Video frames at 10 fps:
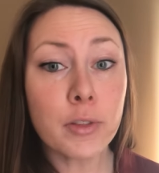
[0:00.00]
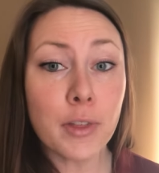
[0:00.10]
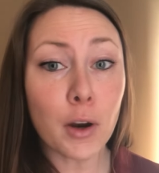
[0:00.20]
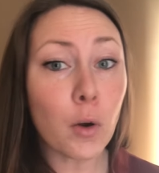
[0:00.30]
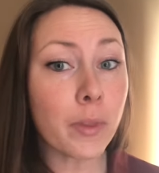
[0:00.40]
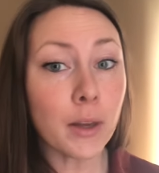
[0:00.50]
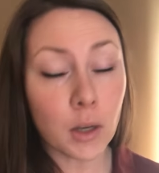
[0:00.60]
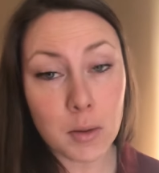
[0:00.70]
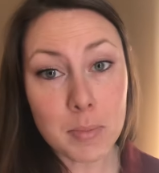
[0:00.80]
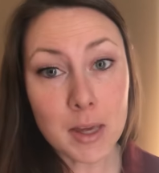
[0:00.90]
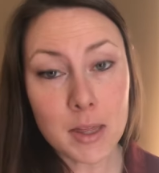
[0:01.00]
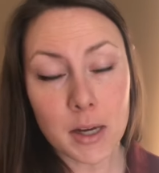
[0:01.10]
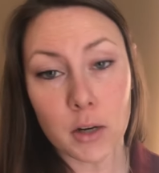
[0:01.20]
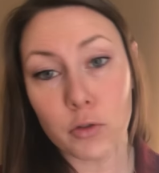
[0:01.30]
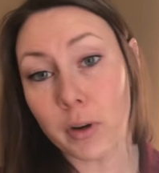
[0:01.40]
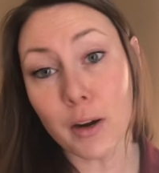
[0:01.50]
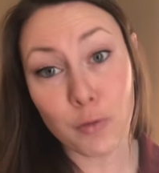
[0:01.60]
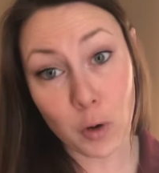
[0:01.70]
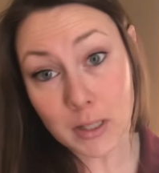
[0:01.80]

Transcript: they're only going to be there 3 to 4